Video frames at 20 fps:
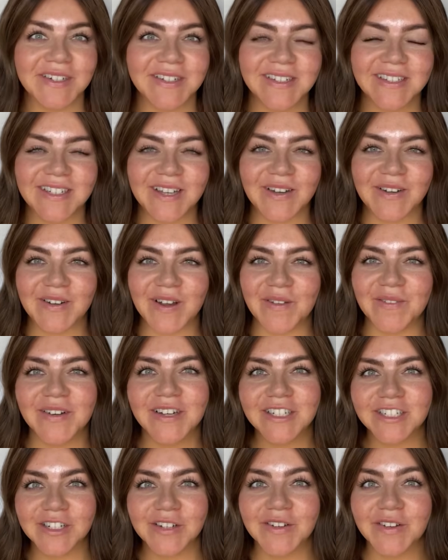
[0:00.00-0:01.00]
So I'm going to
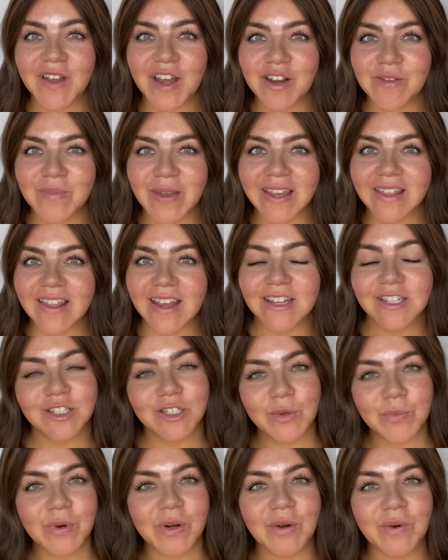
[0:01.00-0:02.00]
show you how to make that
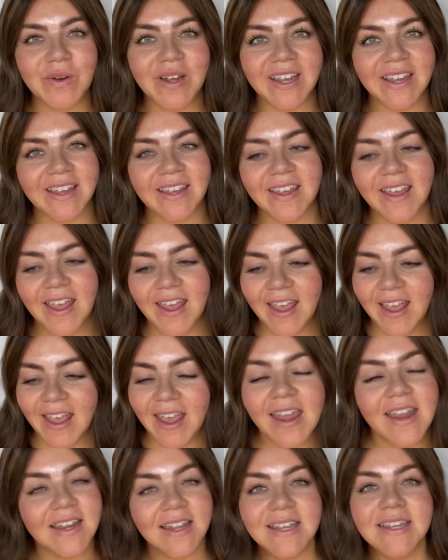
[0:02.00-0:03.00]
super quick
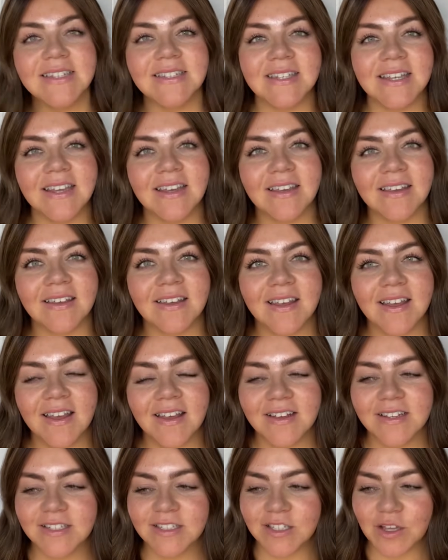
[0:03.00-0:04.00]
and easy
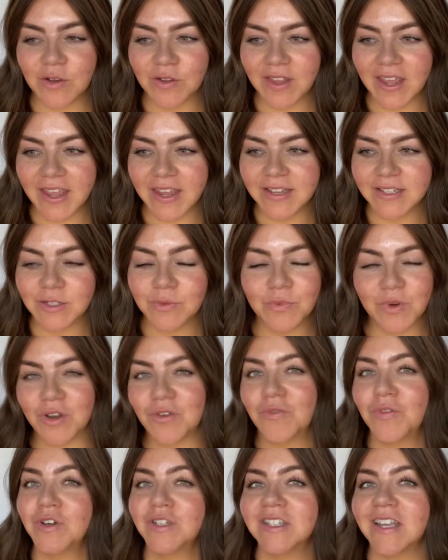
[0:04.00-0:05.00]
so that when you
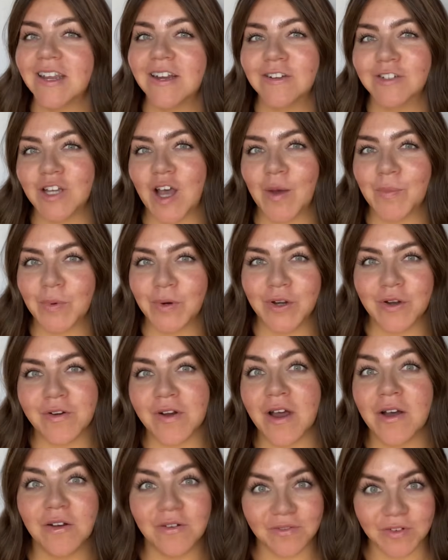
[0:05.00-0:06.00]
first get your topper, you're
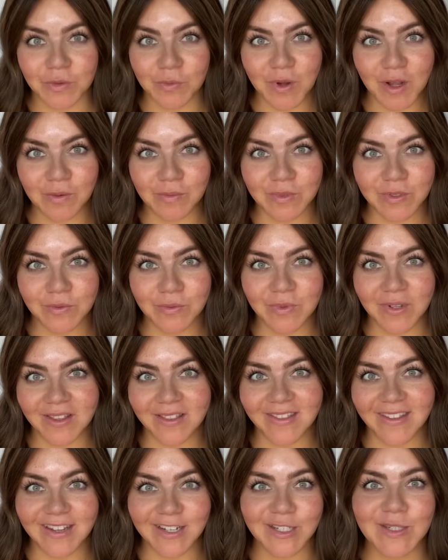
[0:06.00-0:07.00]
not overwhelmed with
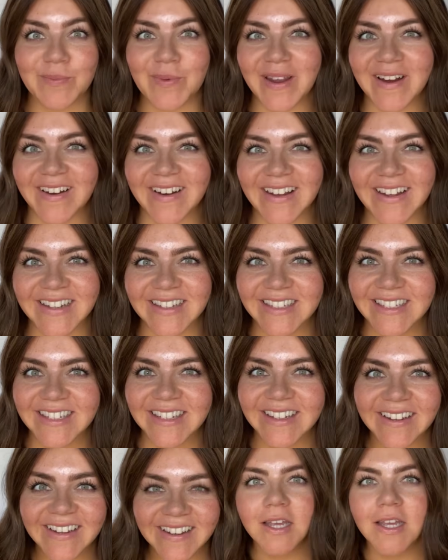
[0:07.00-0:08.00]
the experience.
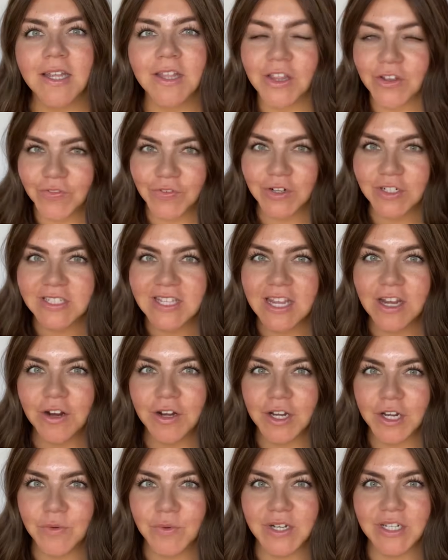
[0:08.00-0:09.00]
The first thing you're
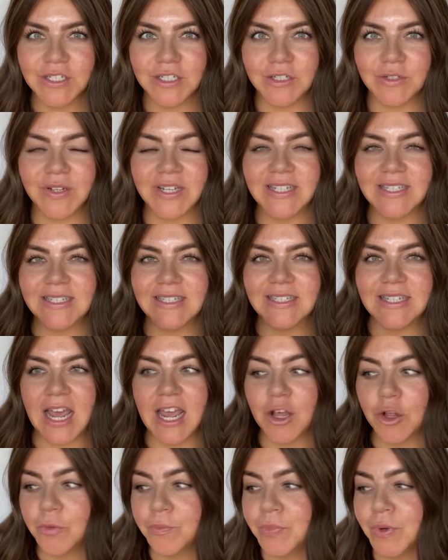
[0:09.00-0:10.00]
going to want to do is
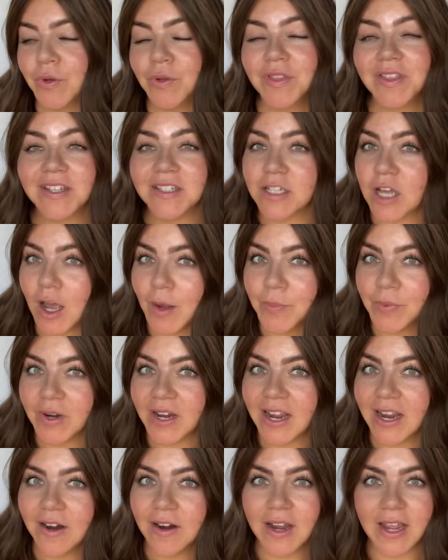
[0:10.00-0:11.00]
style both the topper
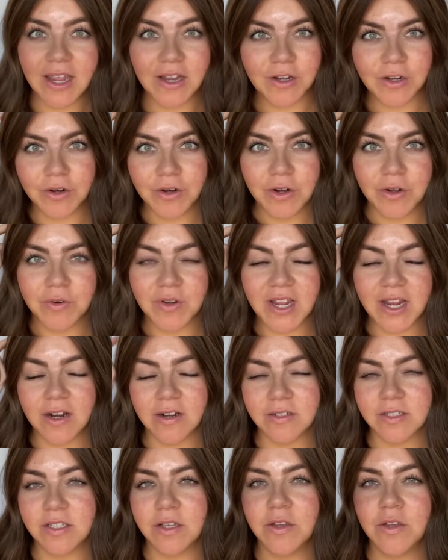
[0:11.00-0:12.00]
hair and your own hair.
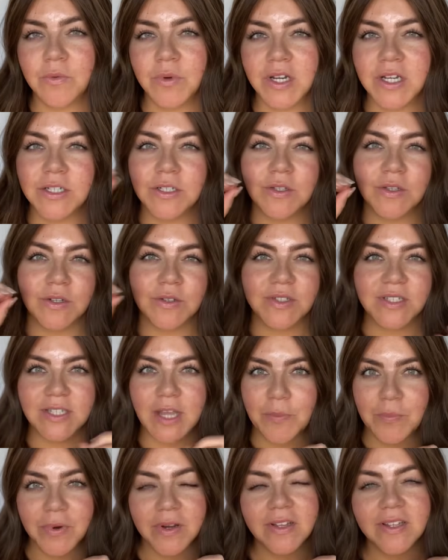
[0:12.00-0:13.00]
So you want to do those
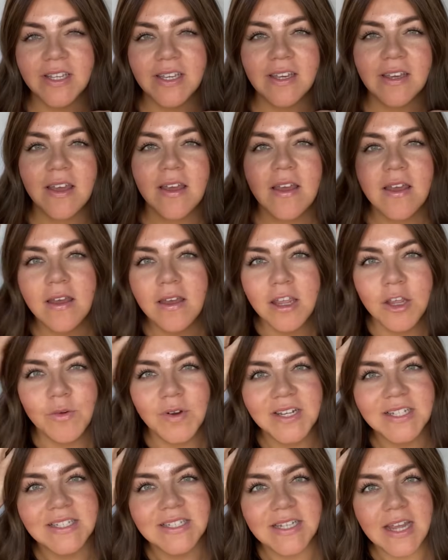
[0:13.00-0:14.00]
separately. You want
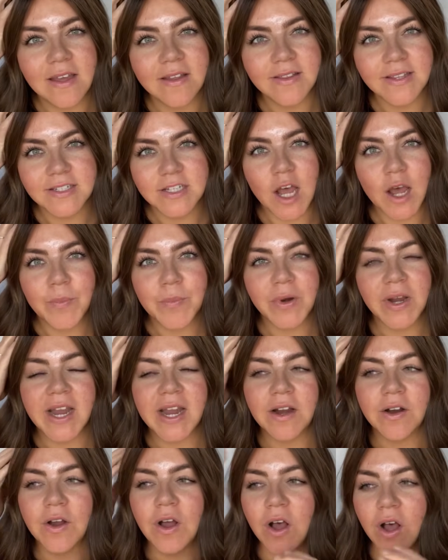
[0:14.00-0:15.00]
to style the topper
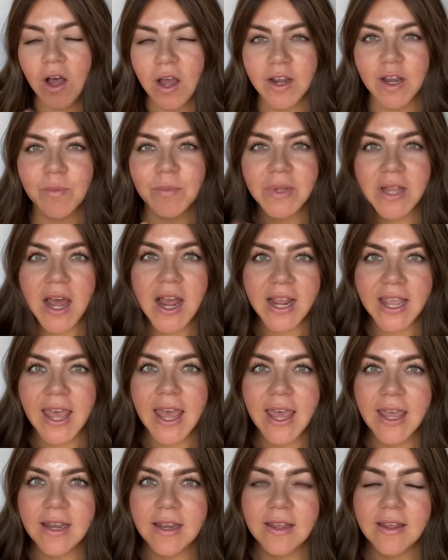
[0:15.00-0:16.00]
hair on a block
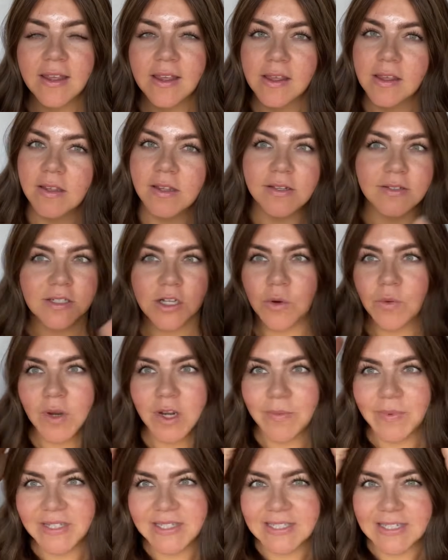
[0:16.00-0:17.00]
head. You don't want to
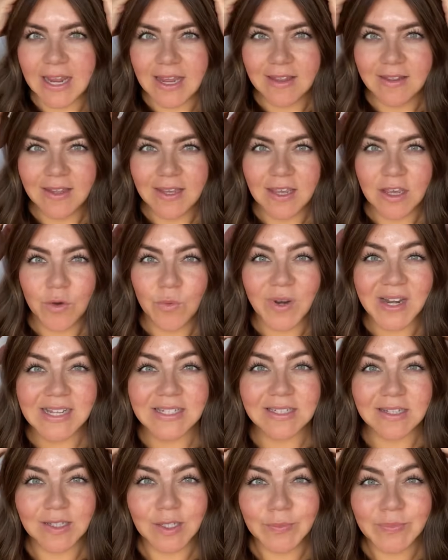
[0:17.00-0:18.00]
be styling it when it's
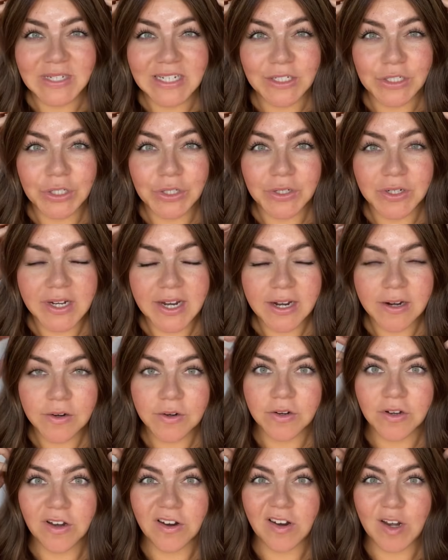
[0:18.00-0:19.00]
clipped into your hair, or
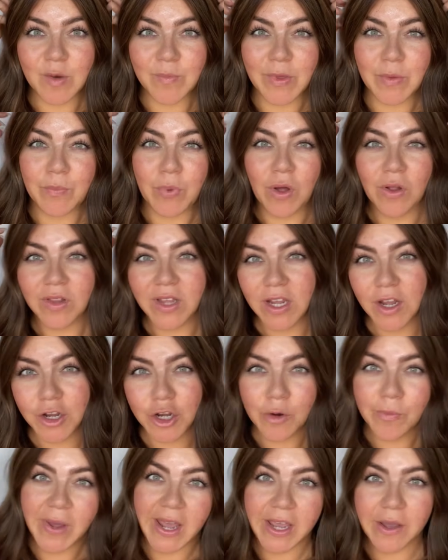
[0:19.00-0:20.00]
you're going to be pulling on
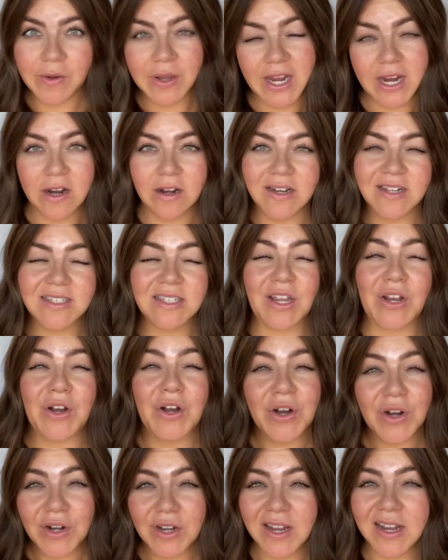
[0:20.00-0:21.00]
your bio hair and it's going to
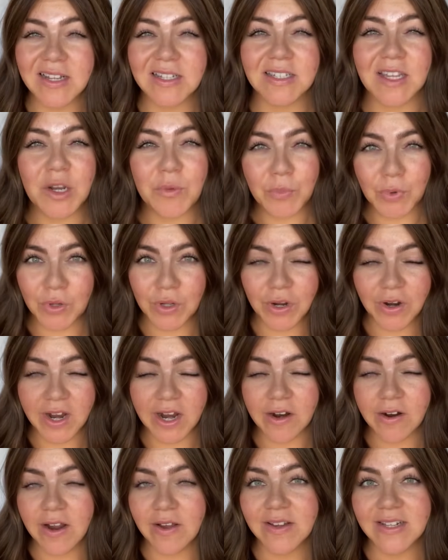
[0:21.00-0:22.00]
hurt and it's going to pull your
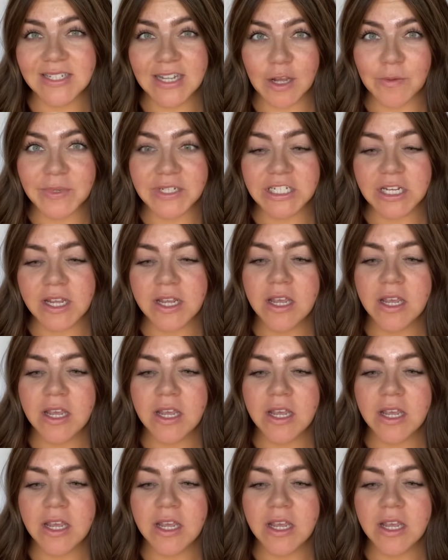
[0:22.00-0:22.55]
hair out and damage it.